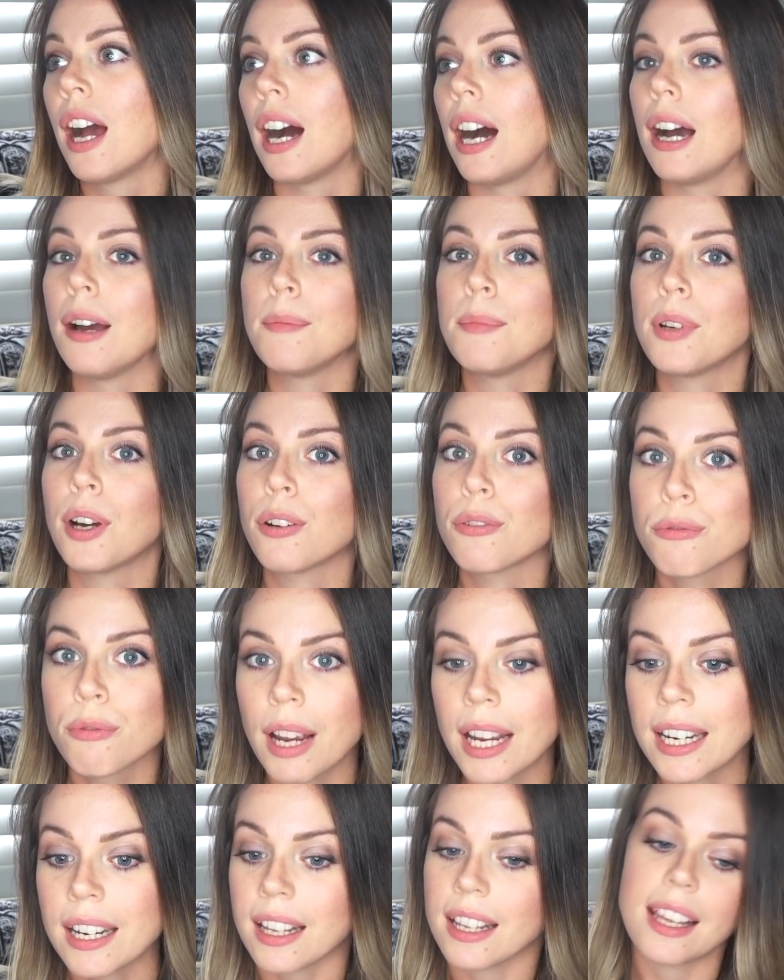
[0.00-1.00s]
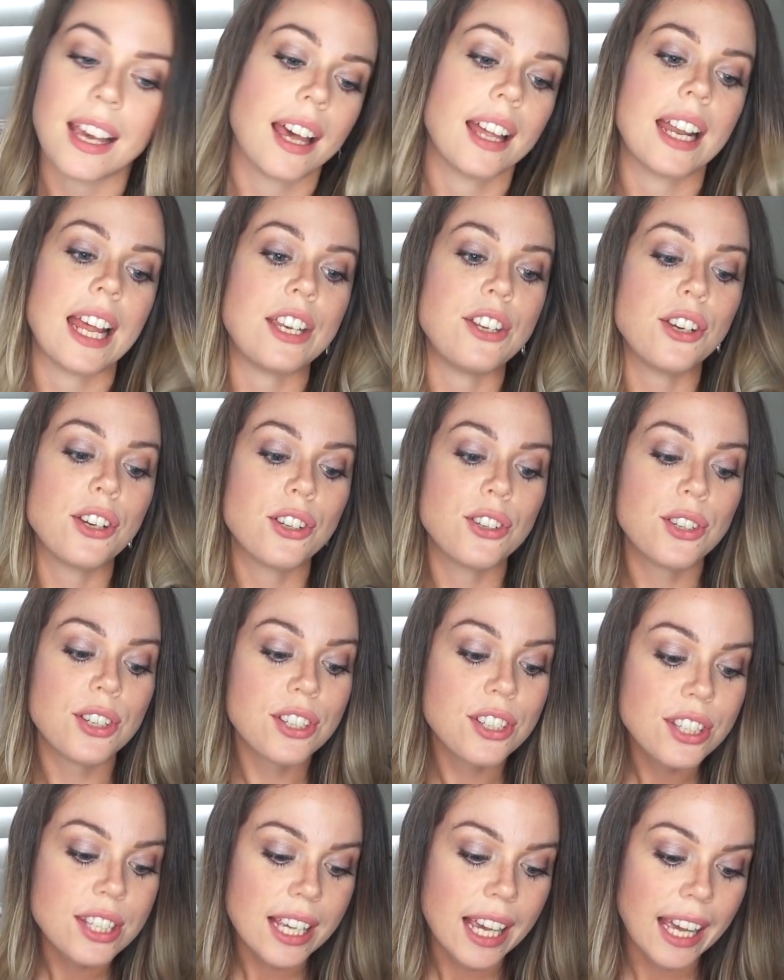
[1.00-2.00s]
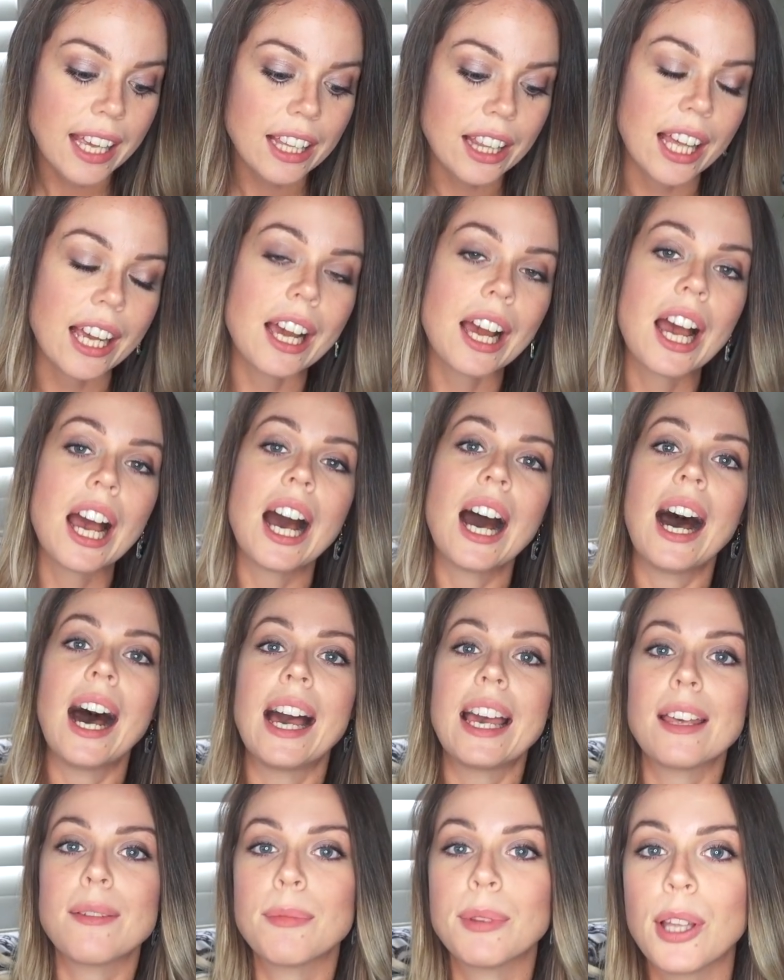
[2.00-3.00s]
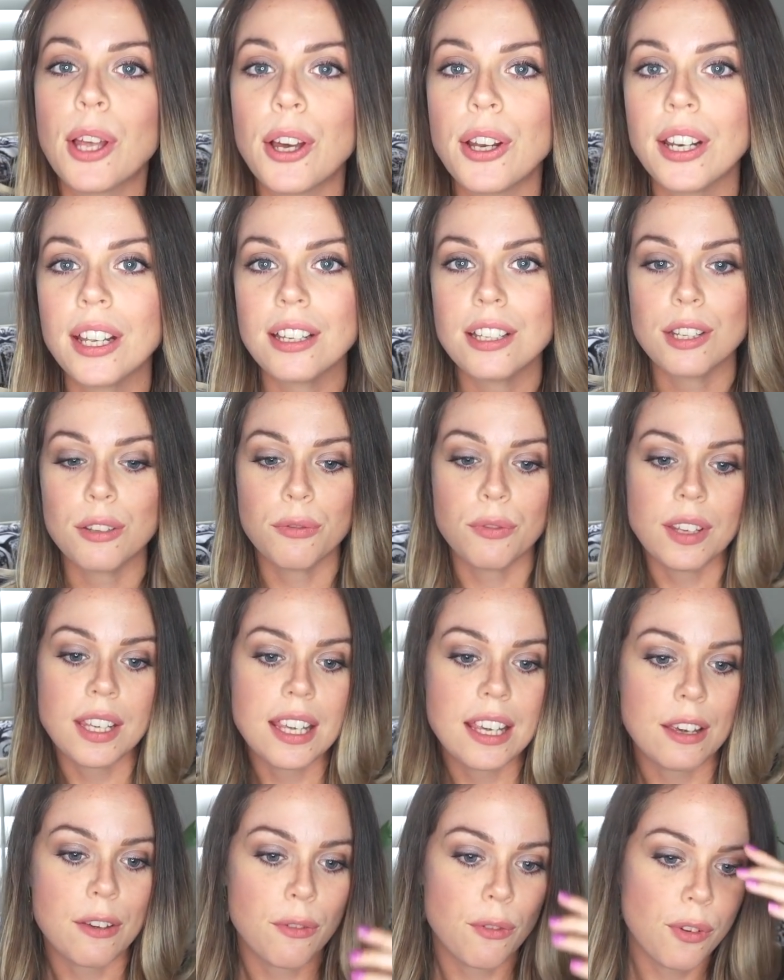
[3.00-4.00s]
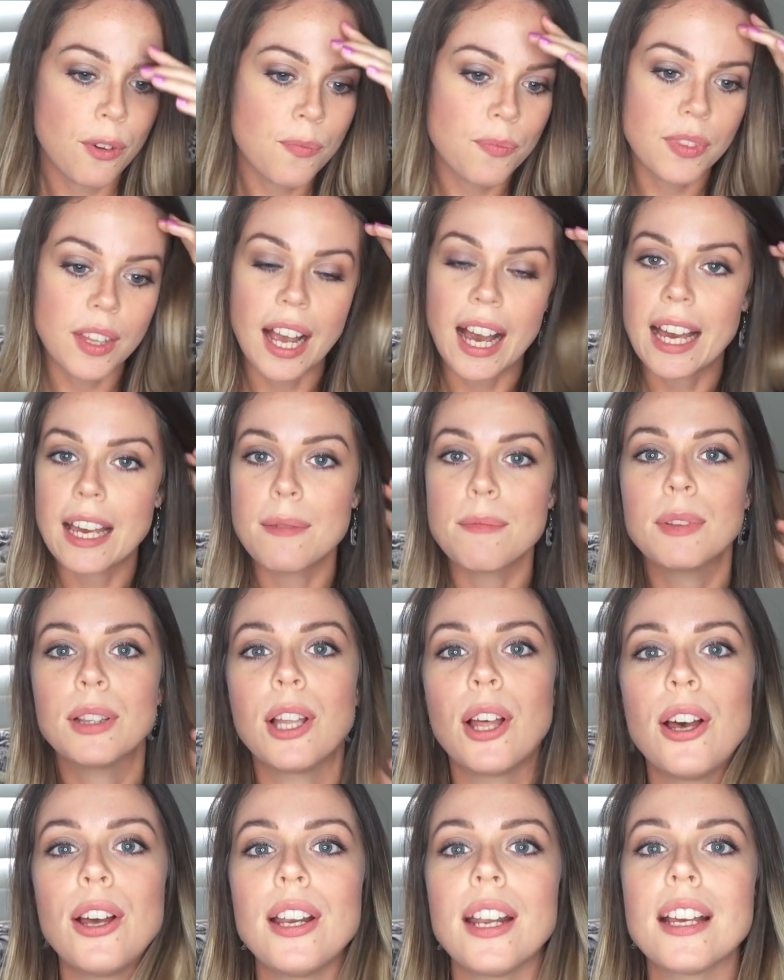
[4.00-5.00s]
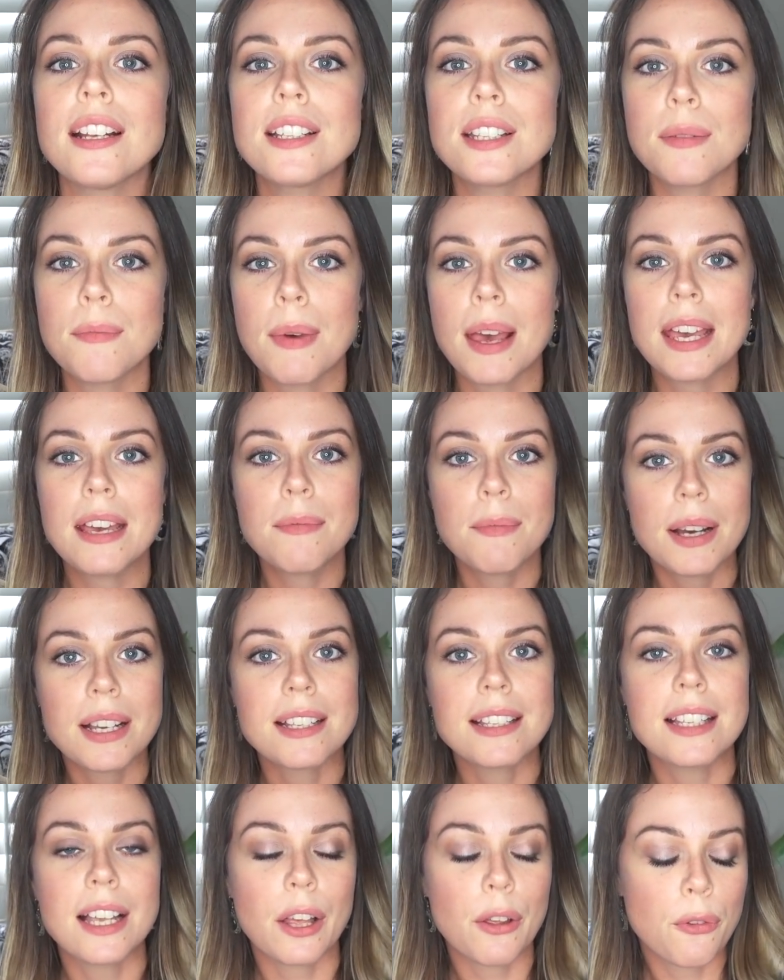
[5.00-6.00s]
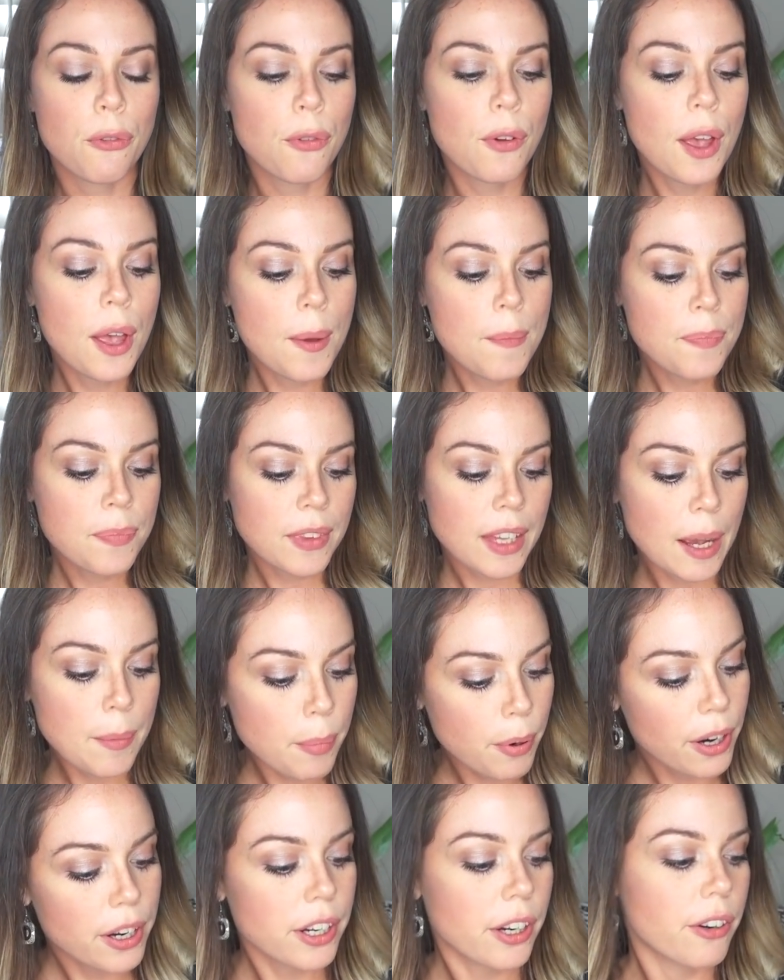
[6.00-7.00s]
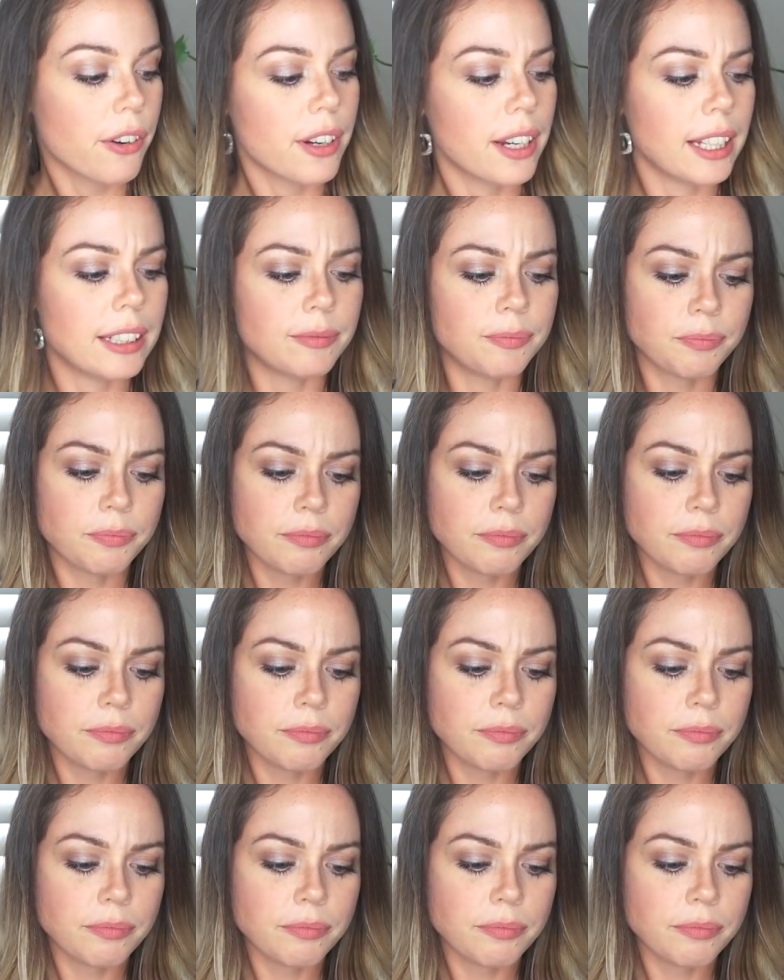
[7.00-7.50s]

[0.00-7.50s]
I'm not ready yet. And you could just say like, I am learning to forgive. I am learning to make myself a priority.